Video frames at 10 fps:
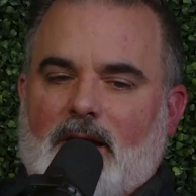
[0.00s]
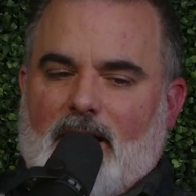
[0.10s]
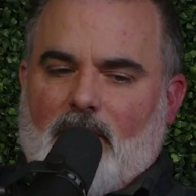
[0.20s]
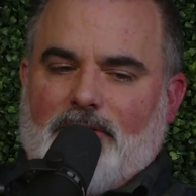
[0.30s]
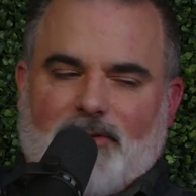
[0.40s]

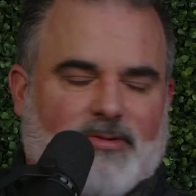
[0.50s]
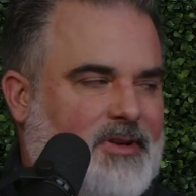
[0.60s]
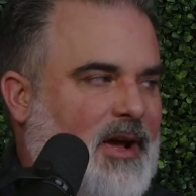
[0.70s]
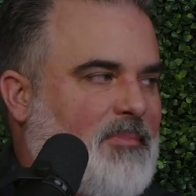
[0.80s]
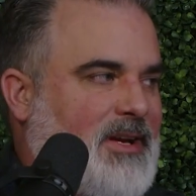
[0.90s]
and also to
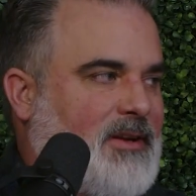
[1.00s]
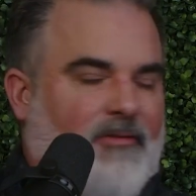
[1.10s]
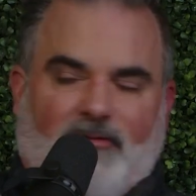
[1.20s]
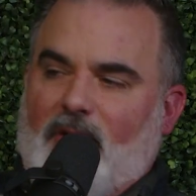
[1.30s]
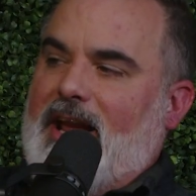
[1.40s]
not be
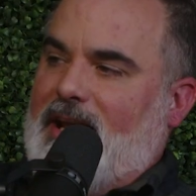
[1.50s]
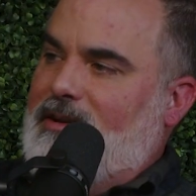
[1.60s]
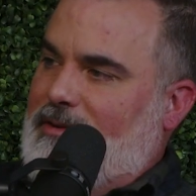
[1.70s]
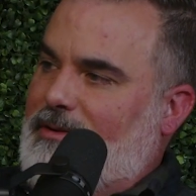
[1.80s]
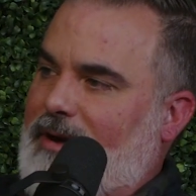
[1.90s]
afraid,
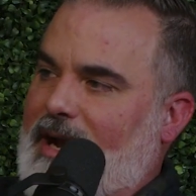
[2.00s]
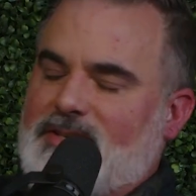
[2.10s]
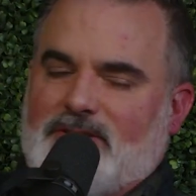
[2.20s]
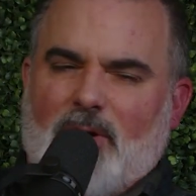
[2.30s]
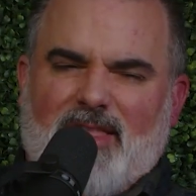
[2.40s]

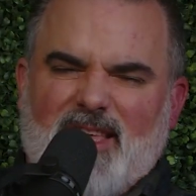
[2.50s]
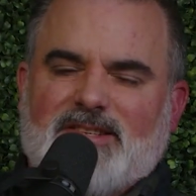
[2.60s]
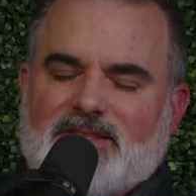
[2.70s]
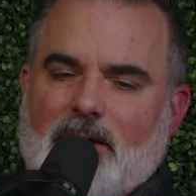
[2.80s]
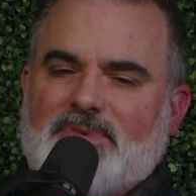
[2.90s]
right? So I think
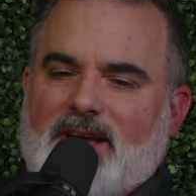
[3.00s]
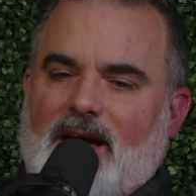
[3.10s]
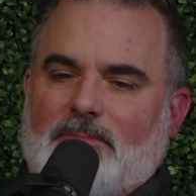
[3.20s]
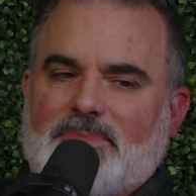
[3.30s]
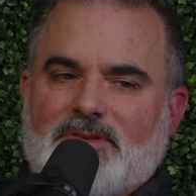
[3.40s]

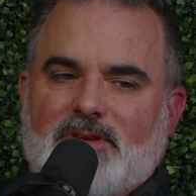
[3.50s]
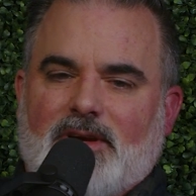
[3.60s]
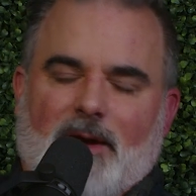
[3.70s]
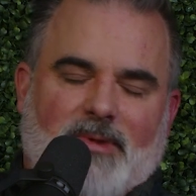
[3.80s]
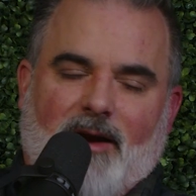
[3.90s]
sometimes,
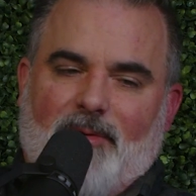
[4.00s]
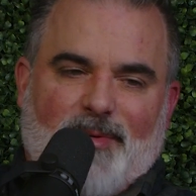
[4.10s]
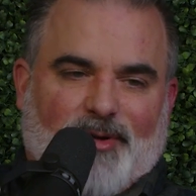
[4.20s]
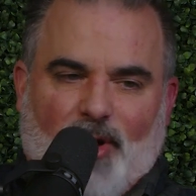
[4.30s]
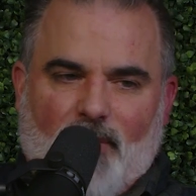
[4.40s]
I mean, I
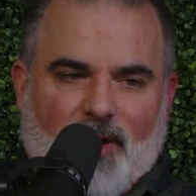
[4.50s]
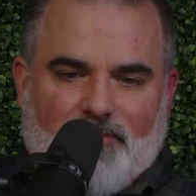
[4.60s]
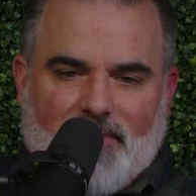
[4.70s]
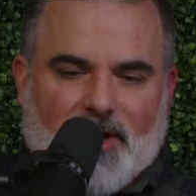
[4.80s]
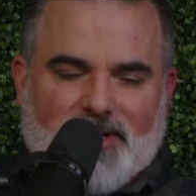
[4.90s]
remember growing up,
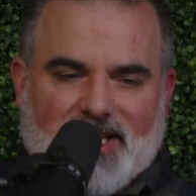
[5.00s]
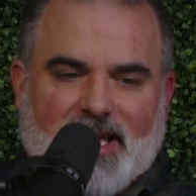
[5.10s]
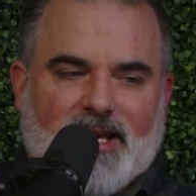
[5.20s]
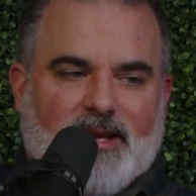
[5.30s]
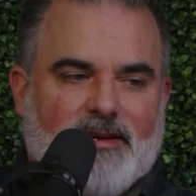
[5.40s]
you know, as a
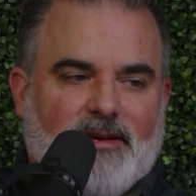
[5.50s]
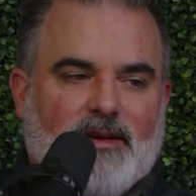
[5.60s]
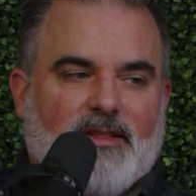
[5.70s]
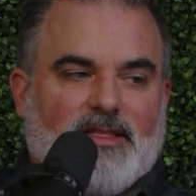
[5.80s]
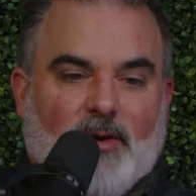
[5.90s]
kid,
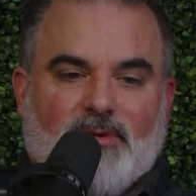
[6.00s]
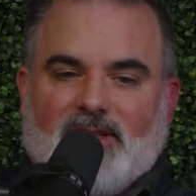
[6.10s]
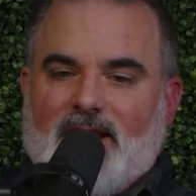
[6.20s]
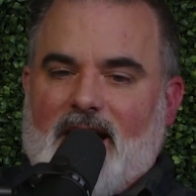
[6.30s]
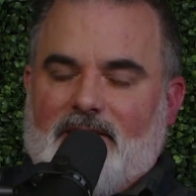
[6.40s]
there was
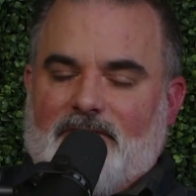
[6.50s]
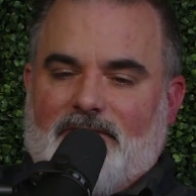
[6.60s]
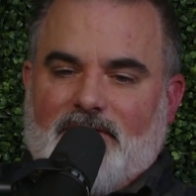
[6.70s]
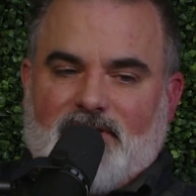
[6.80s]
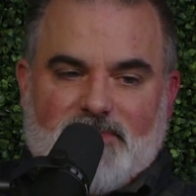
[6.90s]
a lot
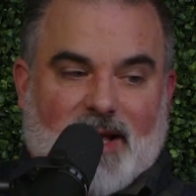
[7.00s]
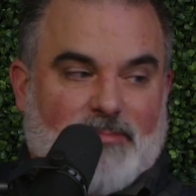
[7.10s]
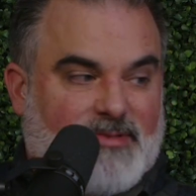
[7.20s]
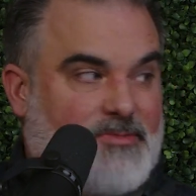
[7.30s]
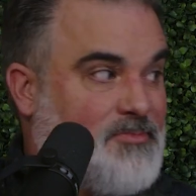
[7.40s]
of
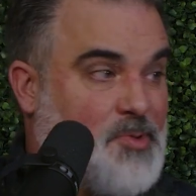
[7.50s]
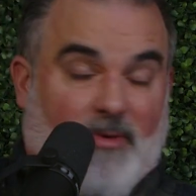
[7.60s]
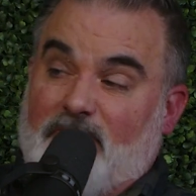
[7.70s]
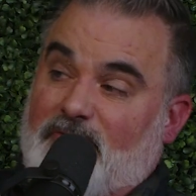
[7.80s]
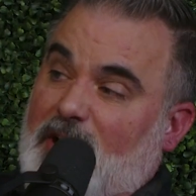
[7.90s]
sometimes sort
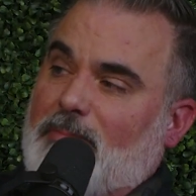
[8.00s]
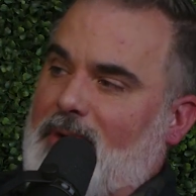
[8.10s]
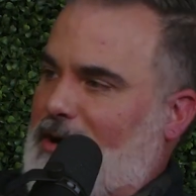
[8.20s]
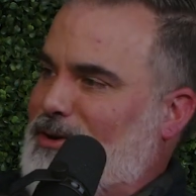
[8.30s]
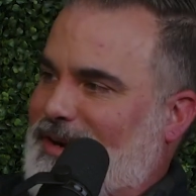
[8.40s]
of fear
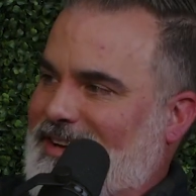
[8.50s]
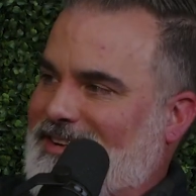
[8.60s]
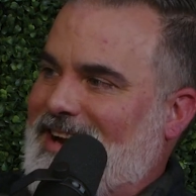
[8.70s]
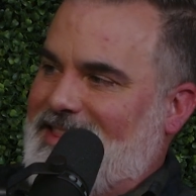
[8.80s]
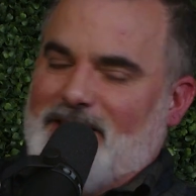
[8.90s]

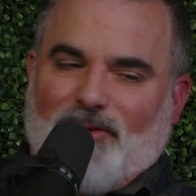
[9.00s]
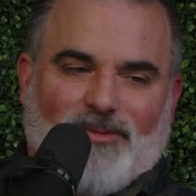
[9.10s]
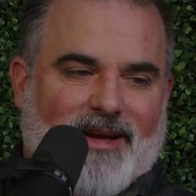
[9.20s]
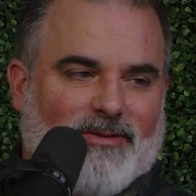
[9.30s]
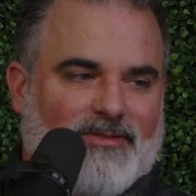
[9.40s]
mongering, I think,
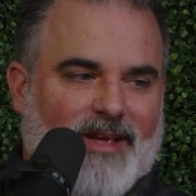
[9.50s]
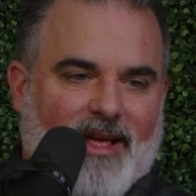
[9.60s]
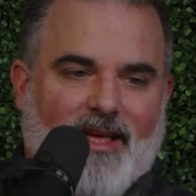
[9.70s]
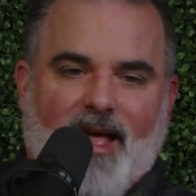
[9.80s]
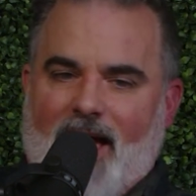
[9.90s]
around
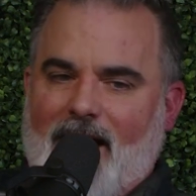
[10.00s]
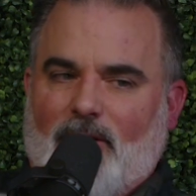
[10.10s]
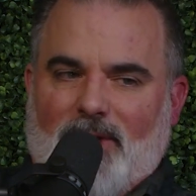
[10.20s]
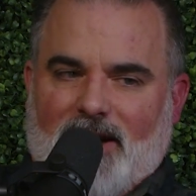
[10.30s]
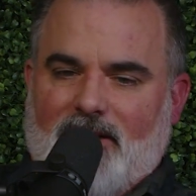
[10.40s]

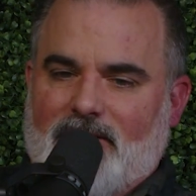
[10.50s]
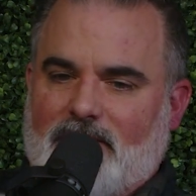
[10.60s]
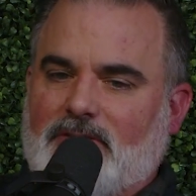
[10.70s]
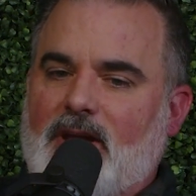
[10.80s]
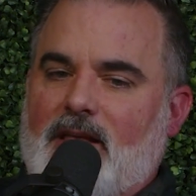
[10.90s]
Halloween mm-hmm. and the,
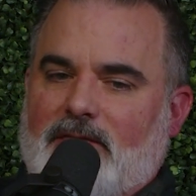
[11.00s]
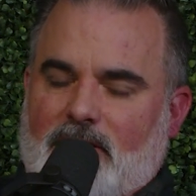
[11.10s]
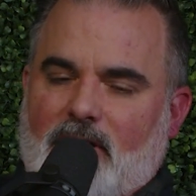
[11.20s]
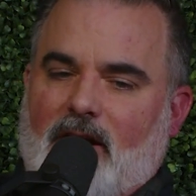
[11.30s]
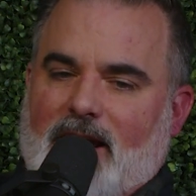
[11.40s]
mm-hmm. the
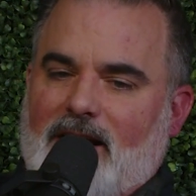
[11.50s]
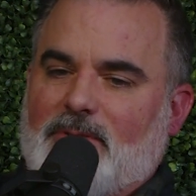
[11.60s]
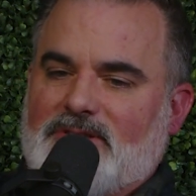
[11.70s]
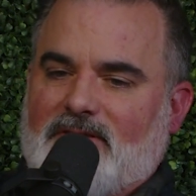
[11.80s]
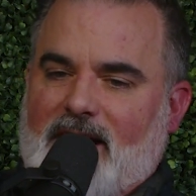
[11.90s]
dark
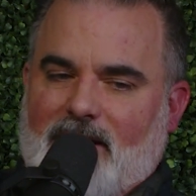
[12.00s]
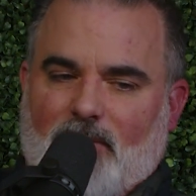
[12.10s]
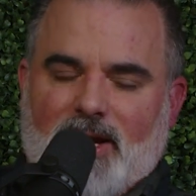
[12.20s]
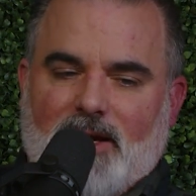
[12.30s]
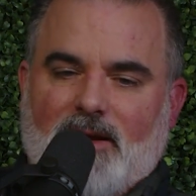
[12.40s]
elements of
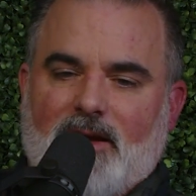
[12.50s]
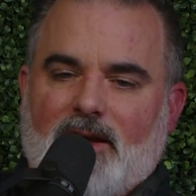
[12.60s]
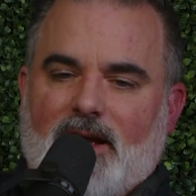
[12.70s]
Halloween.